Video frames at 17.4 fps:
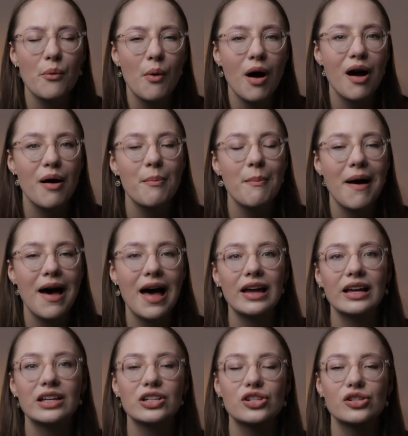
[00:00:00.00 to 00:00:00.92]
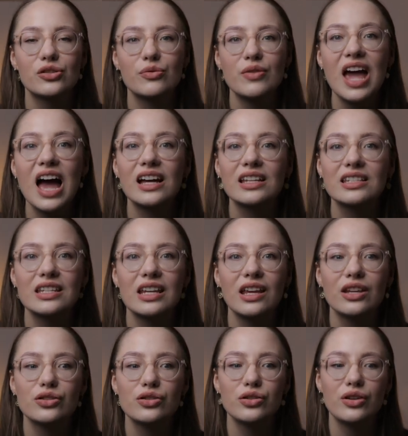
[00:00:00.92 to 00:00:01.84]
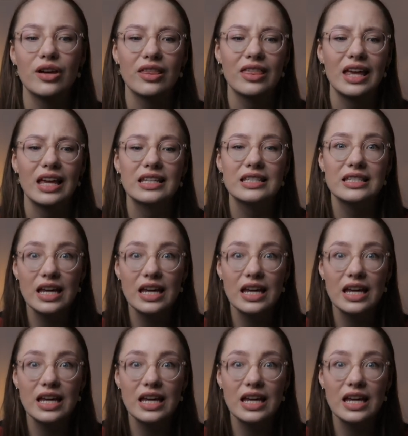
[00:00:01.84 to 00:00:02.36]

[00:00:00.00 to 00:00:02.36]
while back just reacting to I think